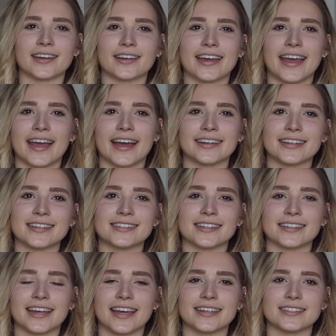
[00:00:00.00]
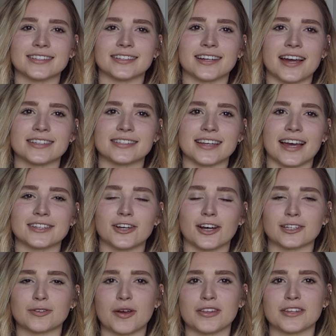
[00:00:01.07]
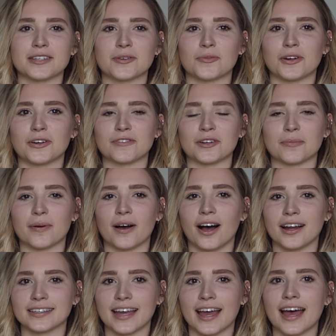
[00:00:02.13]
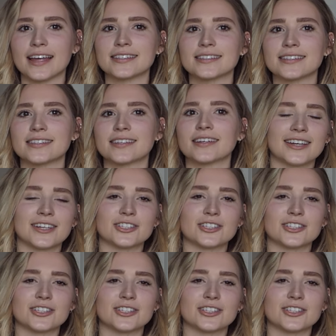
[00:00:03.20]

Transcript: Candace and Casey Neistat talked about this on one of their podcasts.